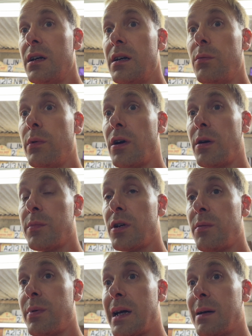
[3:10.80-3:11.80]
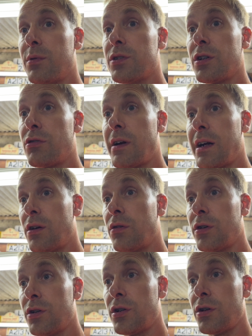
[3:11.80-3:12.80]
where I'm going to be able to crack on
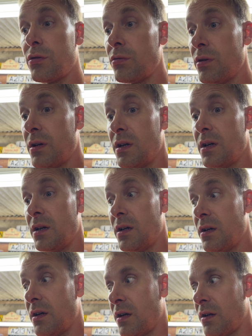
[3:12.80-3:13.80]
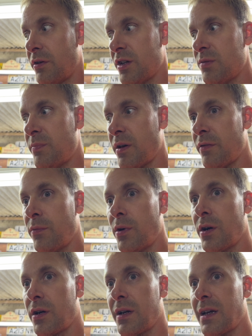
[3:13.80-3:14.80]
and do a nice bit of
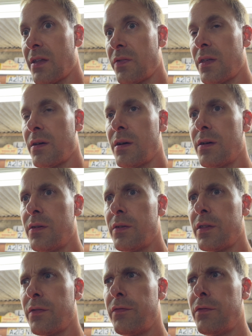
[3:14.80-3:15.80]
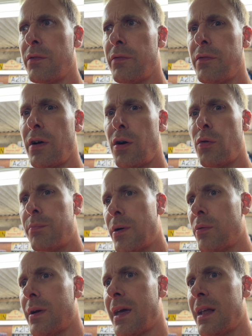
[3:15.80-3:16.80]
work and get the whole
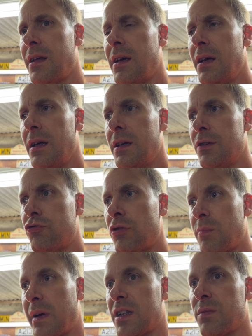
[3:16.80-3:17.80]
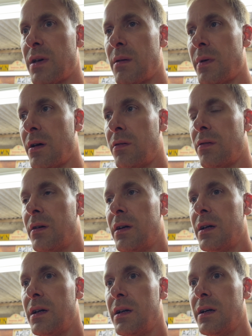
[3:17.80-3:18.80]
bulkhead stripped back to bare metal
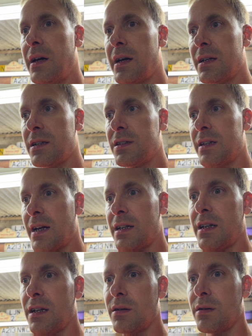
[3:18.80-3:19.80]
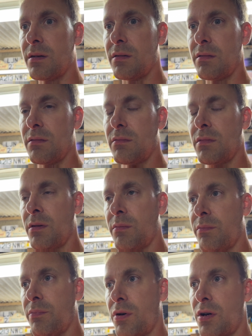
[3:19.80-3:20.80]
and sanded
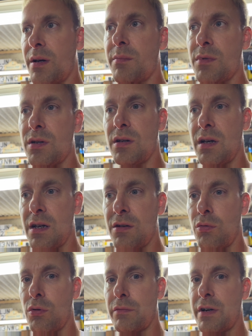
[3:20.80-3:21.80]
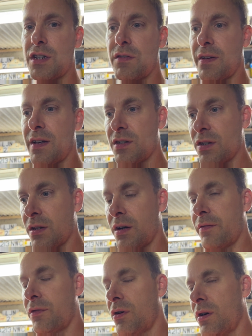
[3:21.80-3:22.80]
and primed and all the rest of it, so that
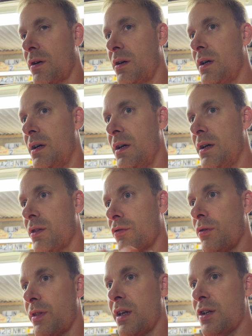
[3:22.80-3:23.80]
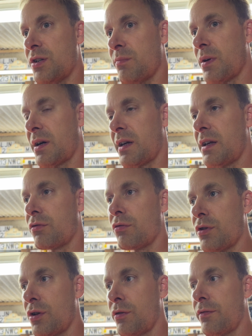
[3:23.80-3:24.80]
I've got through the engine bay, through
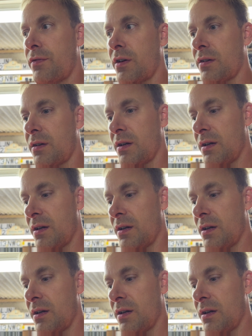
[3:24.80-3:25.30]
the new front,